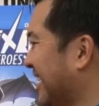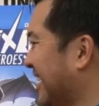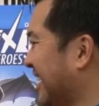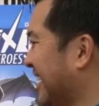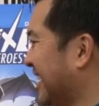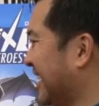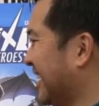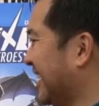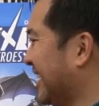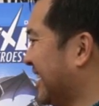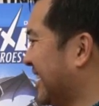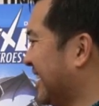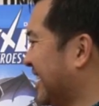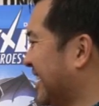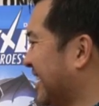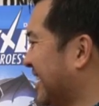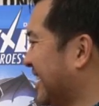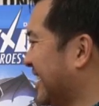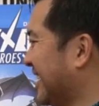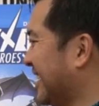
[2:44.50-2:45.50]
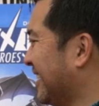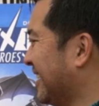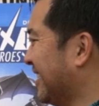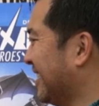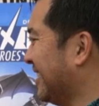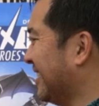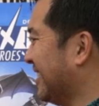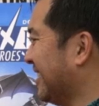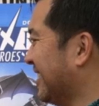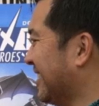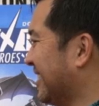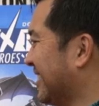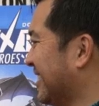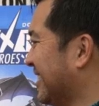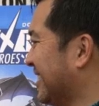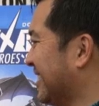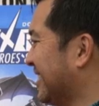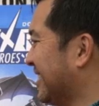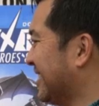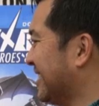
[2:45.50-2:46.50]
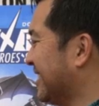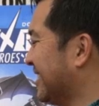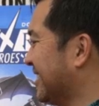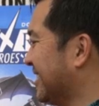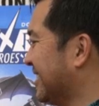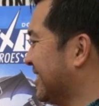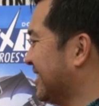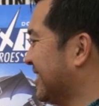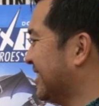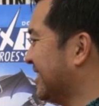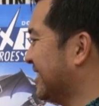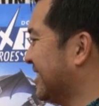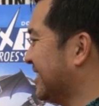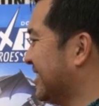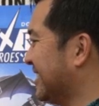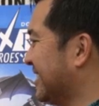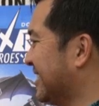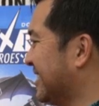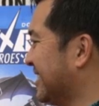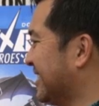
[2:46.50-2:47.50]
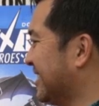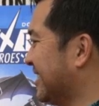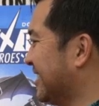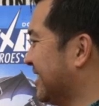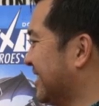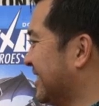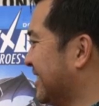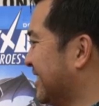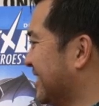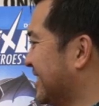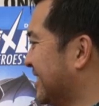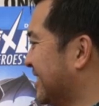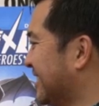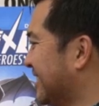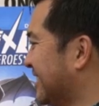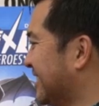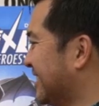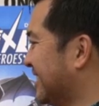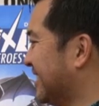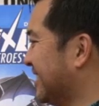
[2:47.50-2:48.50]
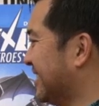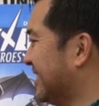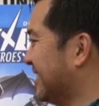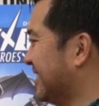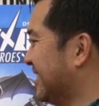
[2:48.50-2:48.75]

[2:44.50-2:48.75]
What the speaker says: (silent)